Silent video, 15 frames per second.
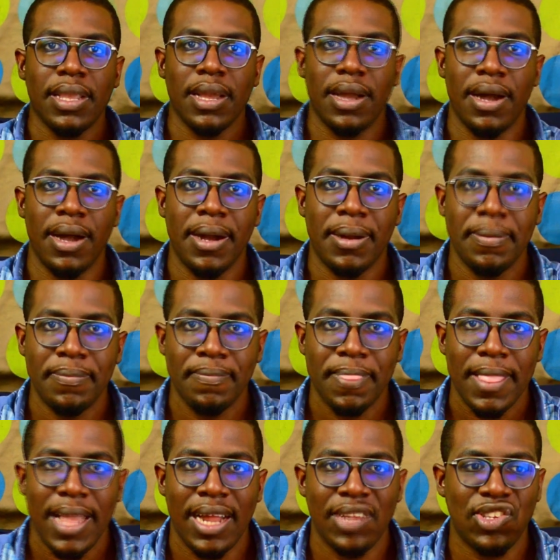
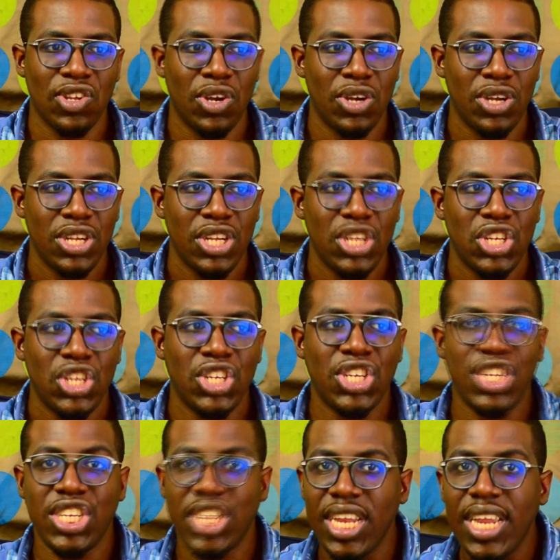And so
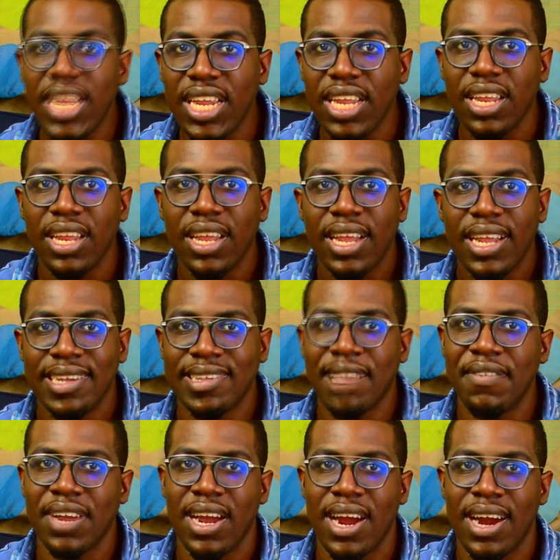she is having
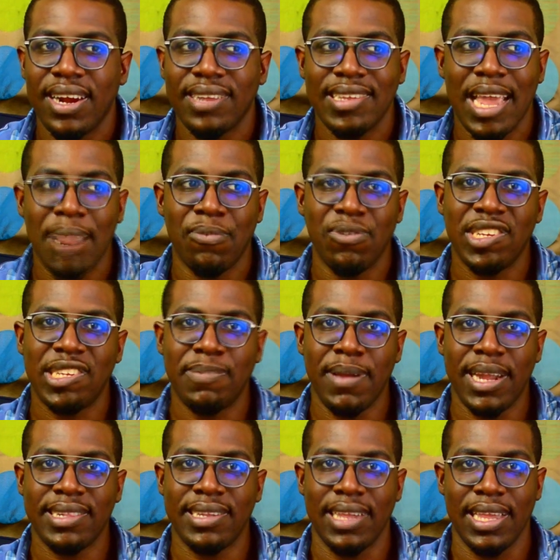a hard time
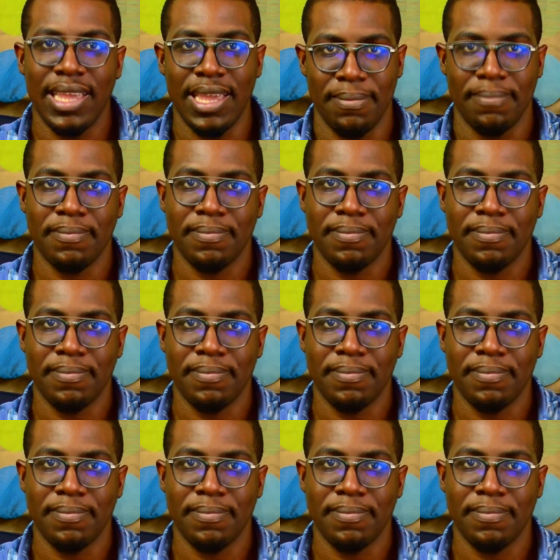respecting him.